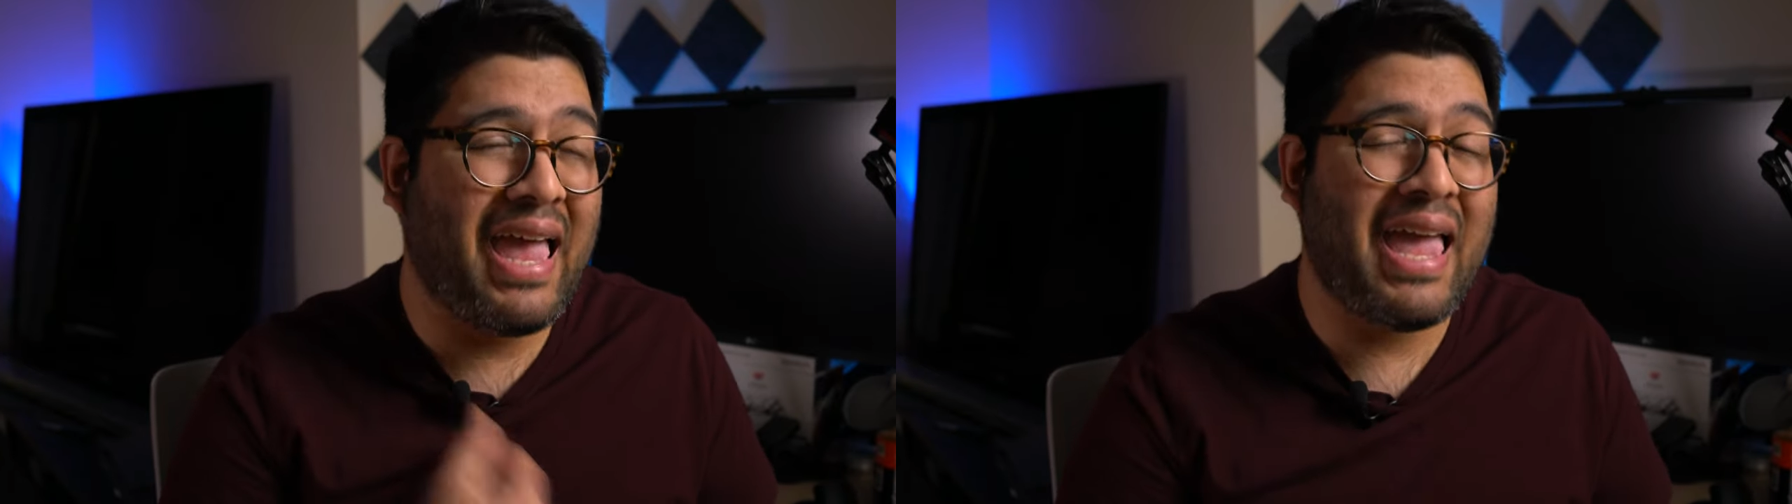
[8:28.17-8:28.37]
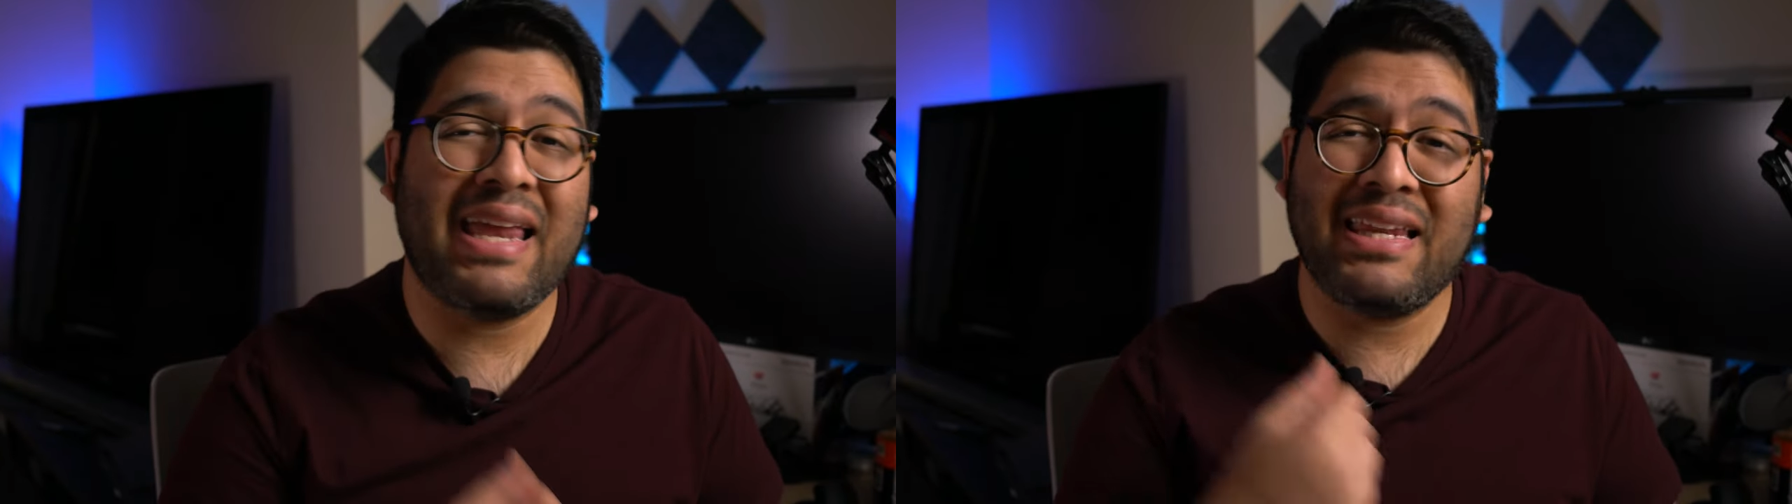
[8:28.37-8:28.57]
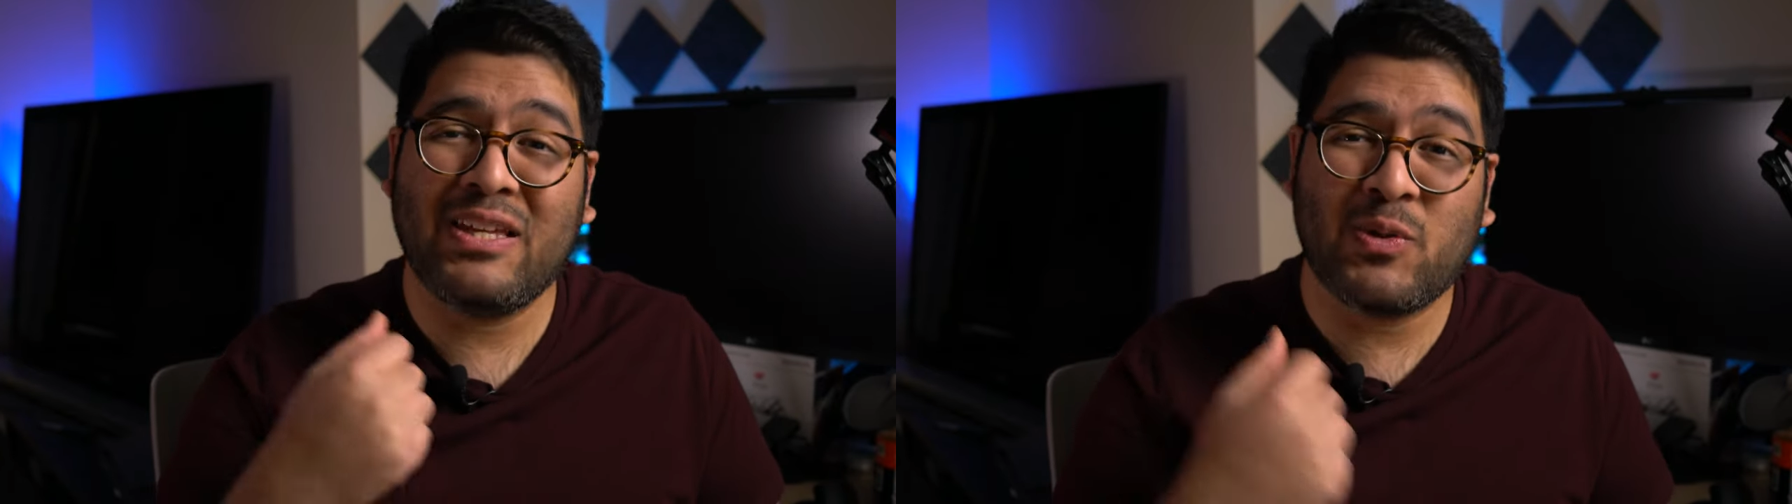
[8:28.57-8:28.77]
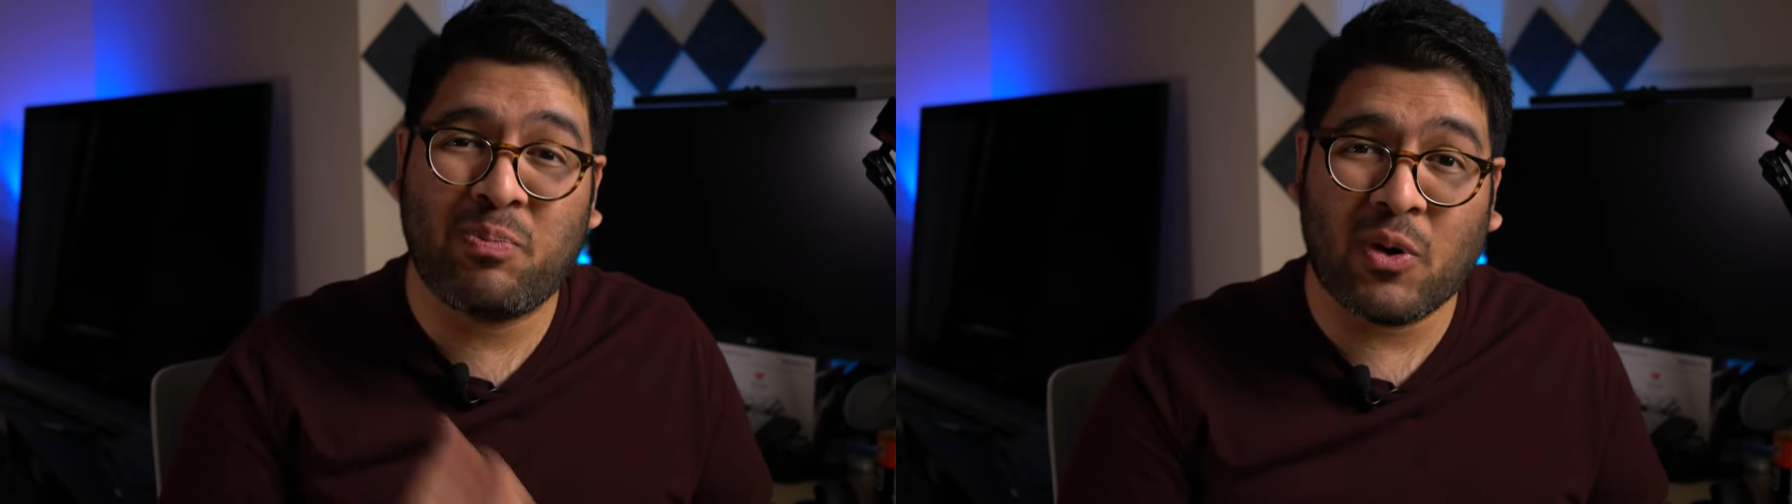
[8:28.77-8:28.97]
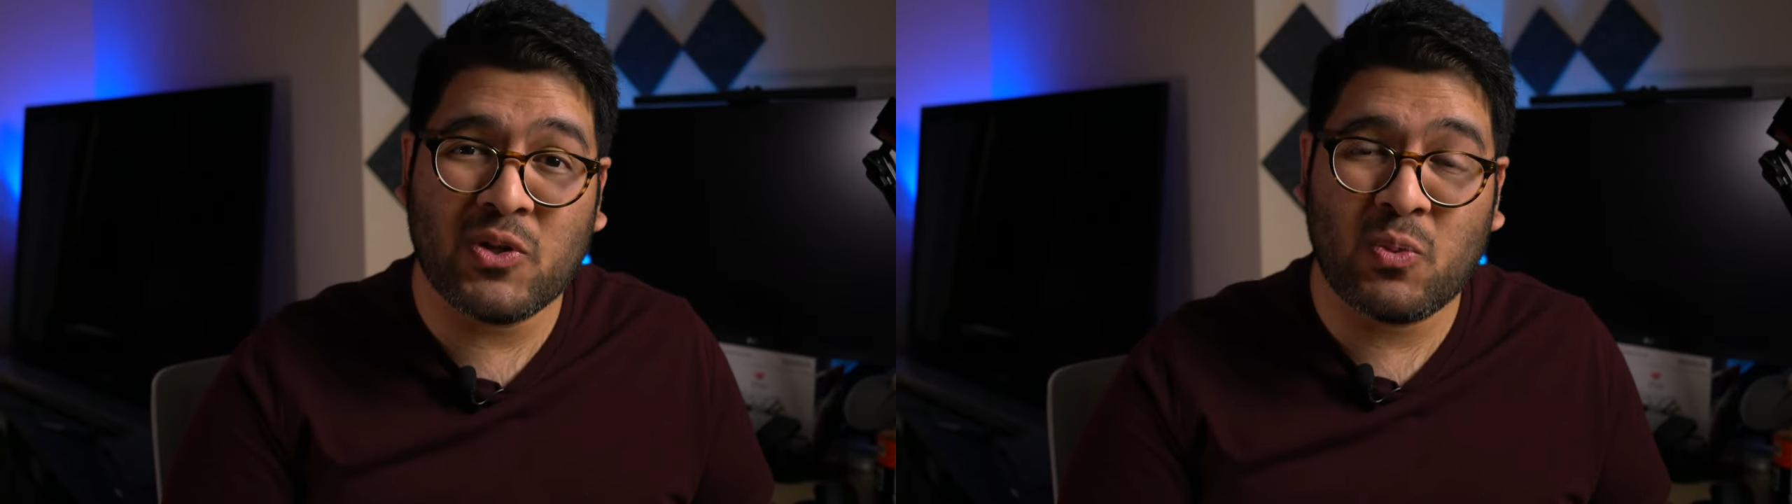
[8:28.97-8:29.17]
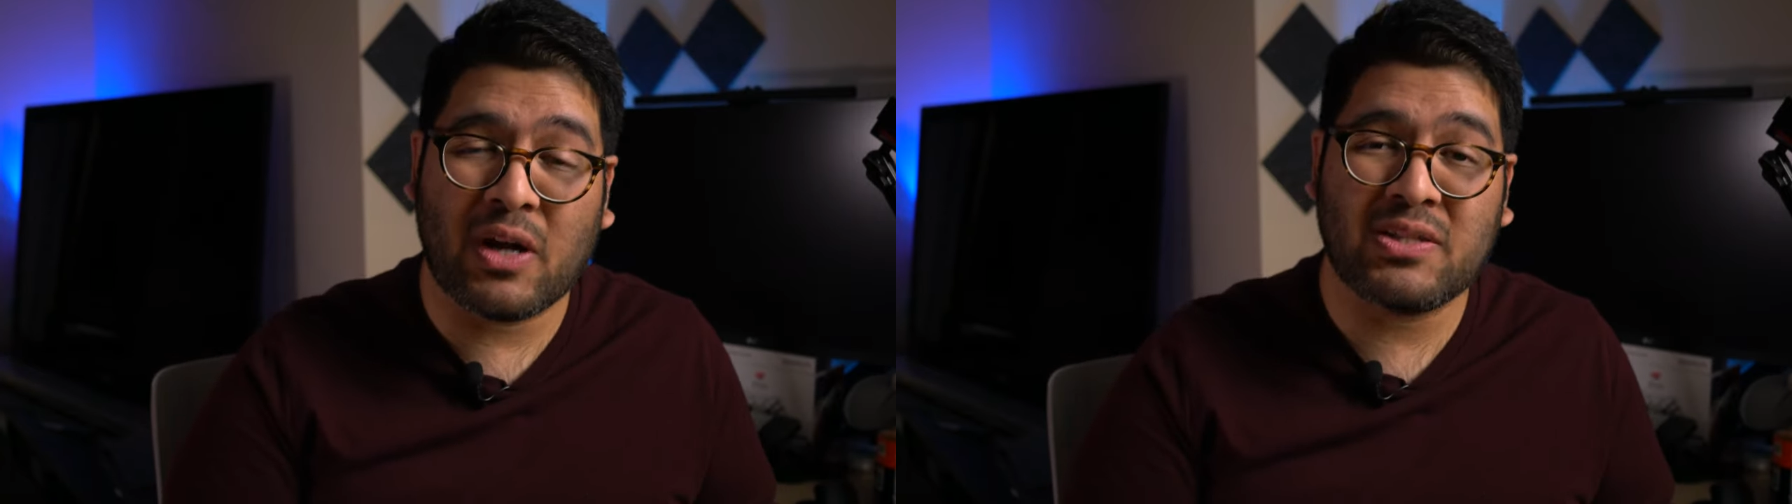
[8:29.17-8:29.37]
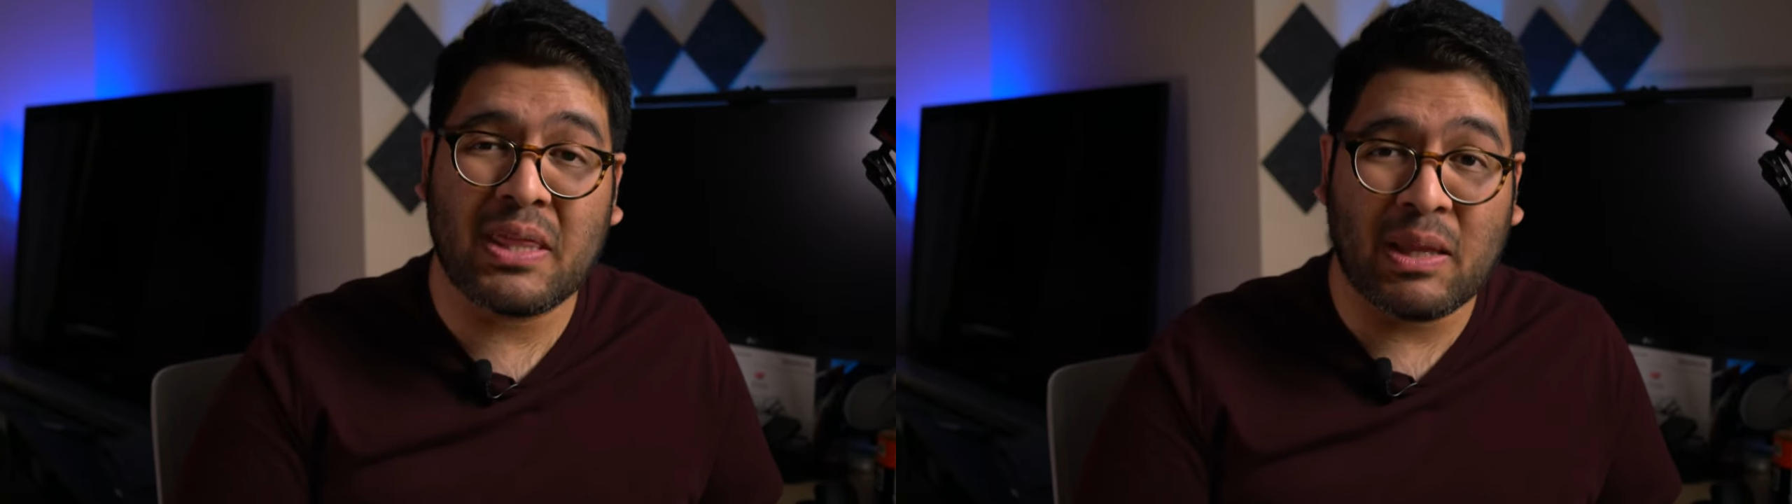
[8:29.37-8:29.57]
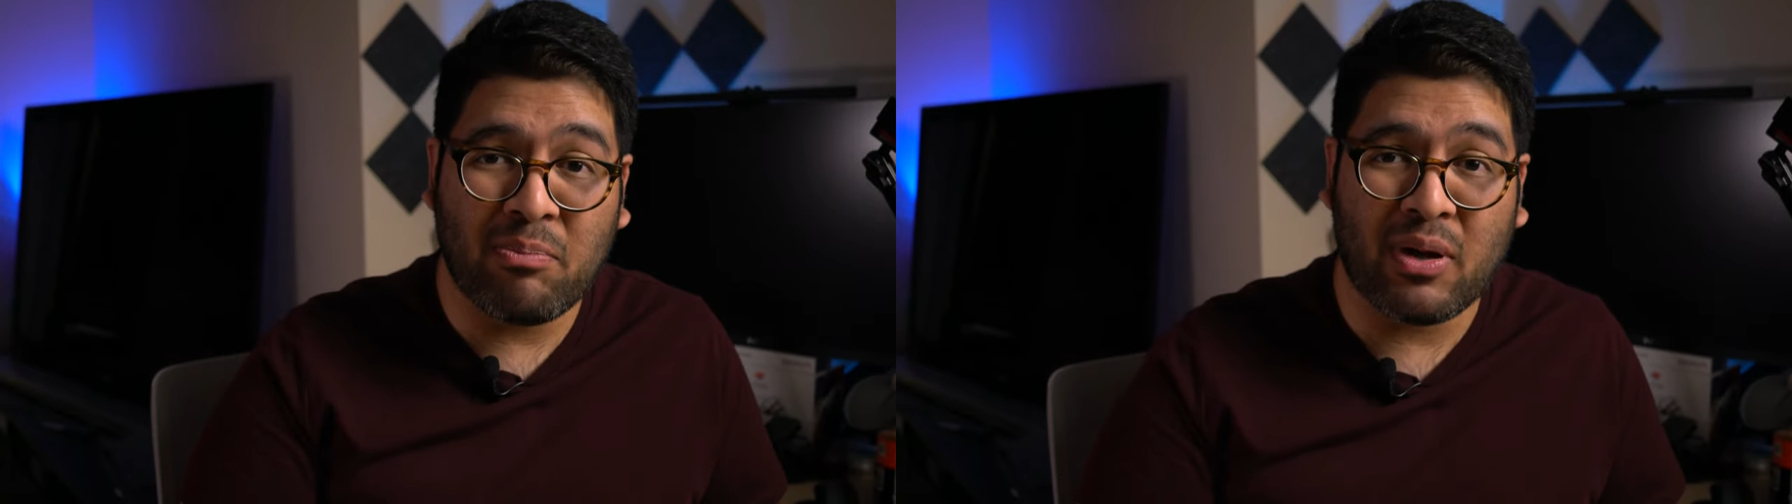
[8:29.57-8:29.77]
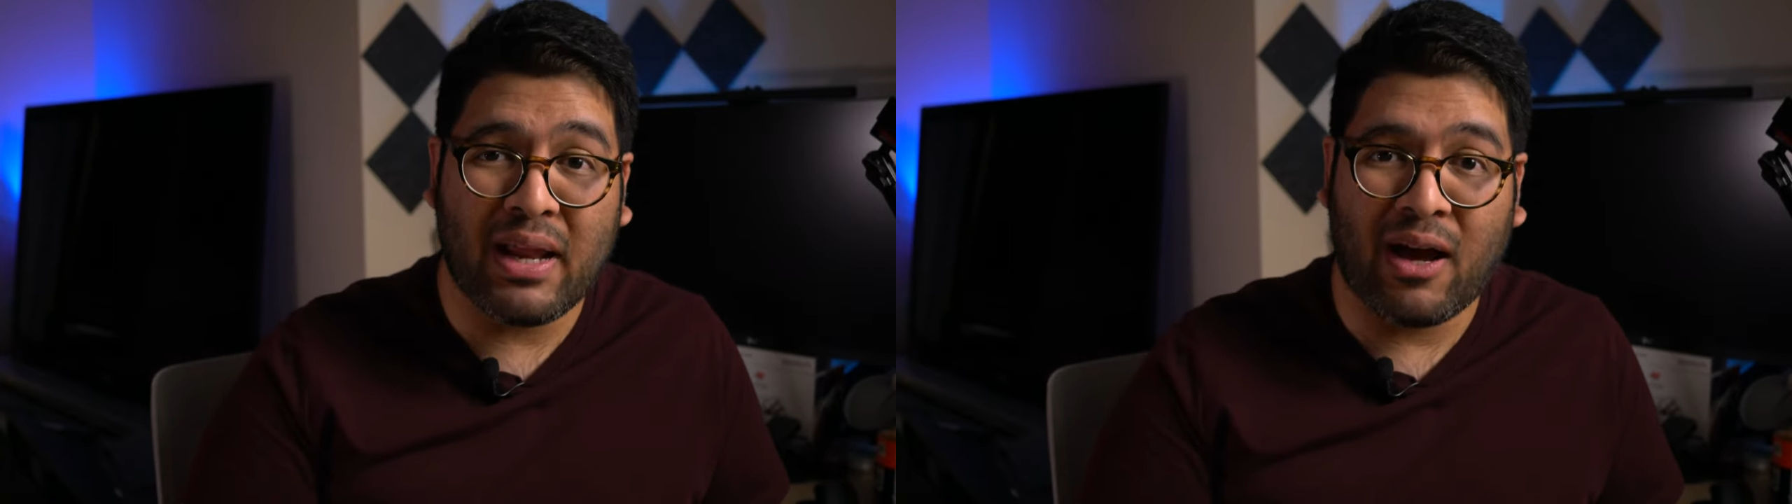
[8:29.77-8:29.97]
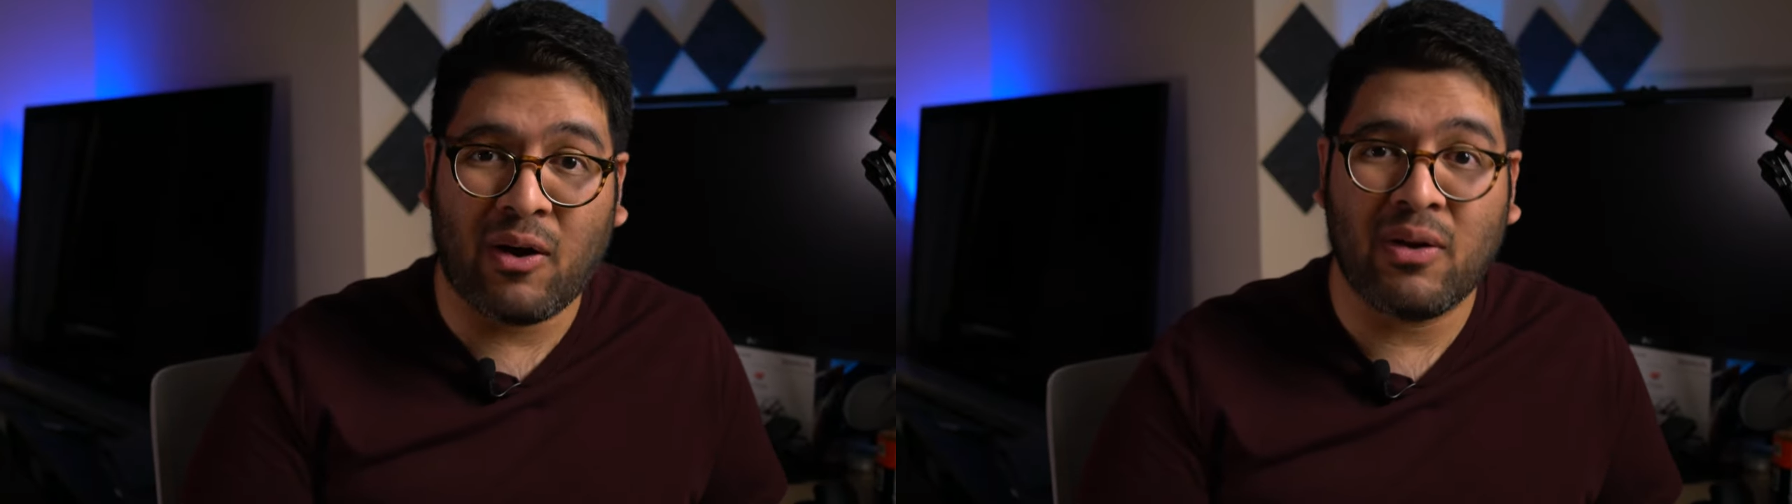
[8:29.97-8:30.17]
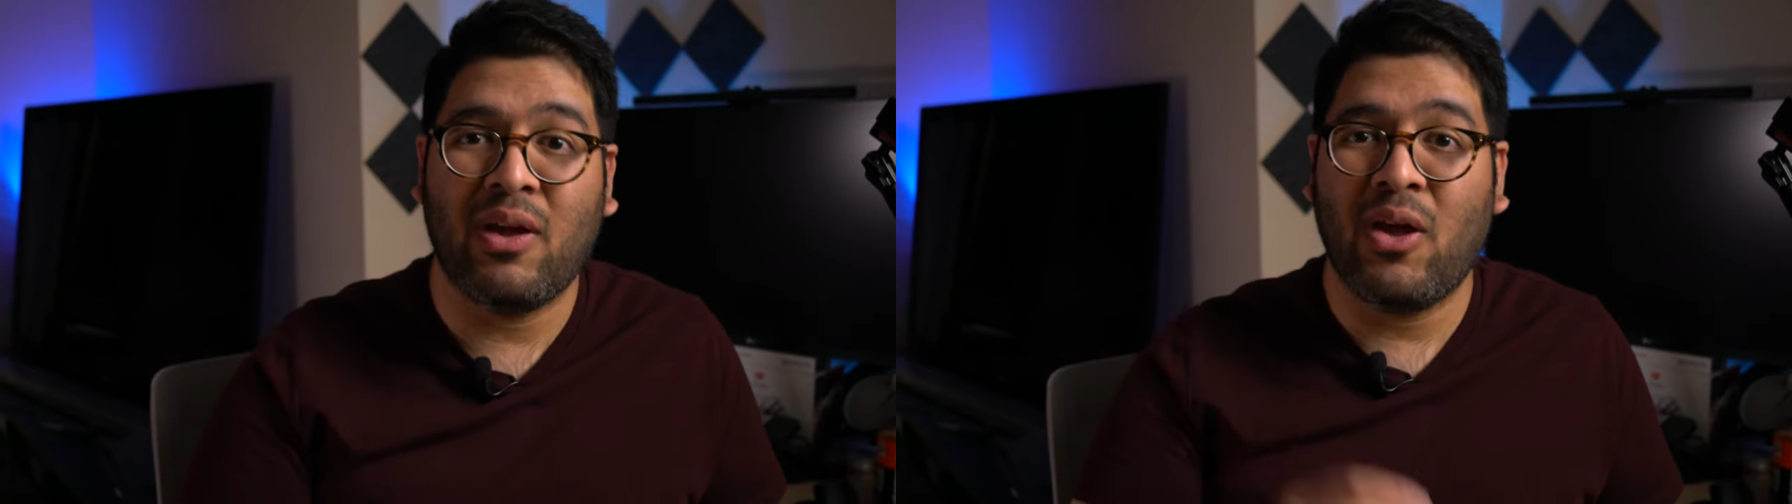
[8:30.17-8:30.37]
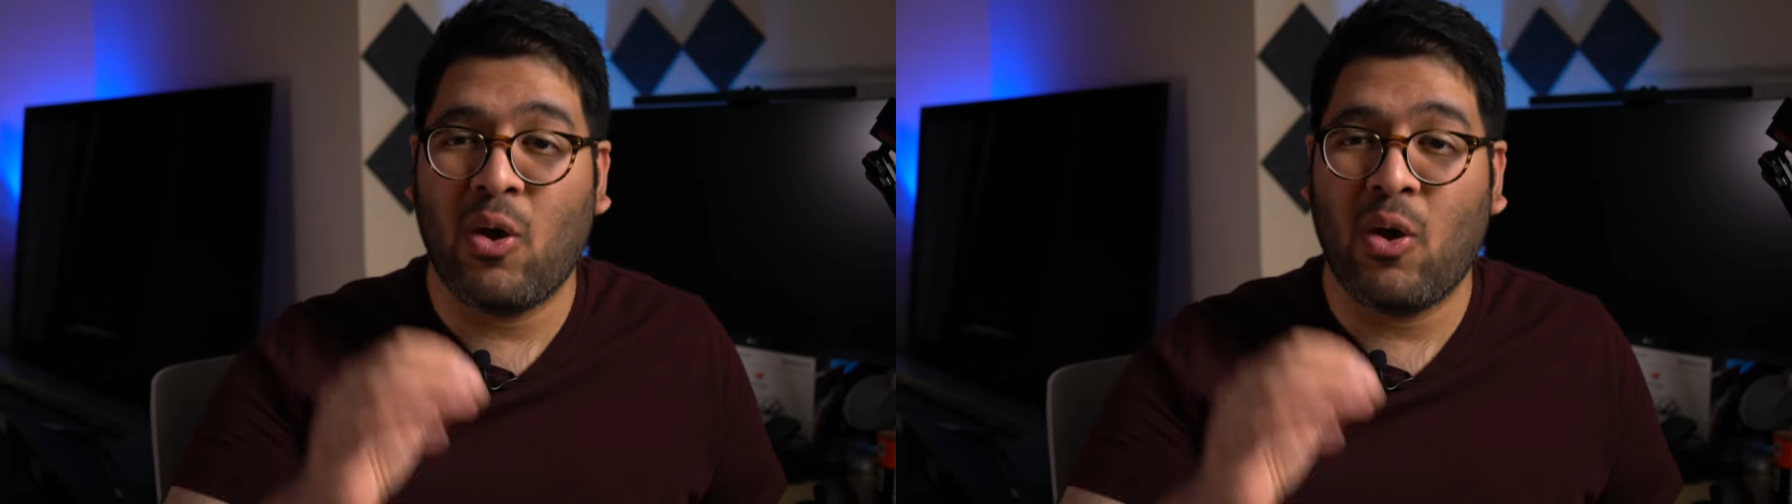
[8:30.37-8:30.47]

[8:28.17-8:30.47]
any sports watch that they put out